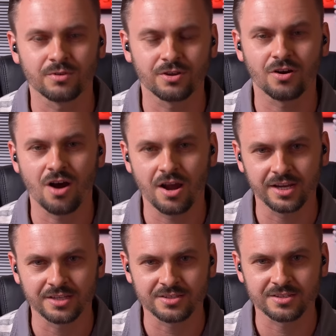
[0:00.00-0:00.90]
with your
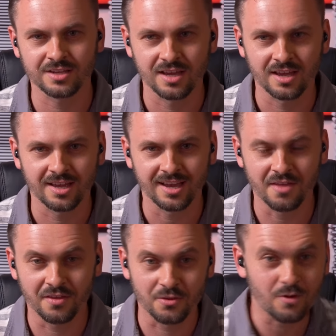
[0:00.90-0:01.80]
audience
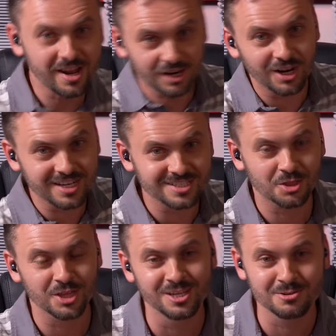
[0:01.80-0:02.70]
and then the right hook is
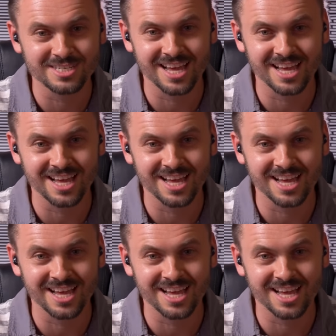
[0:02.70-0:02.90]
the thing you